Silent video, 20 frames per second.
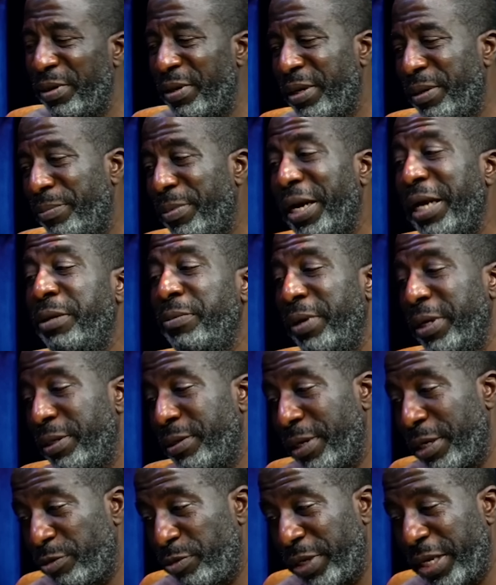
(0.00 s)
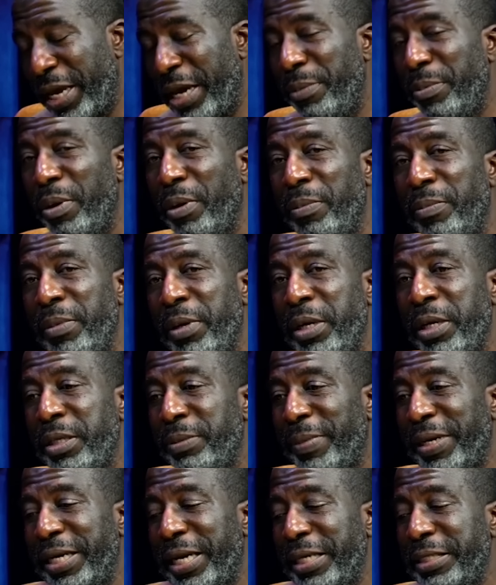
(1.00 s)
But anyway, as we came home, my
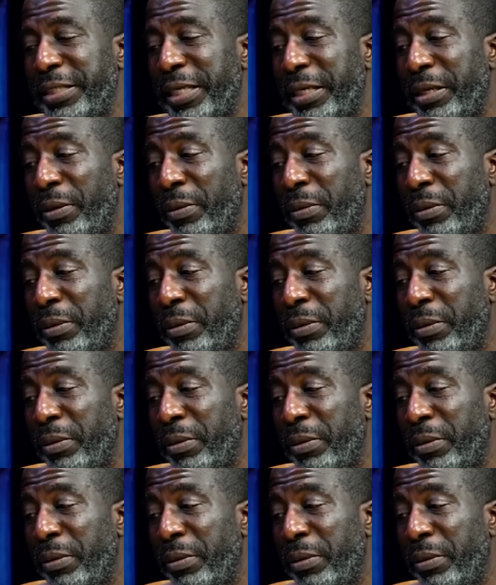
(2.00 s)
dad said no,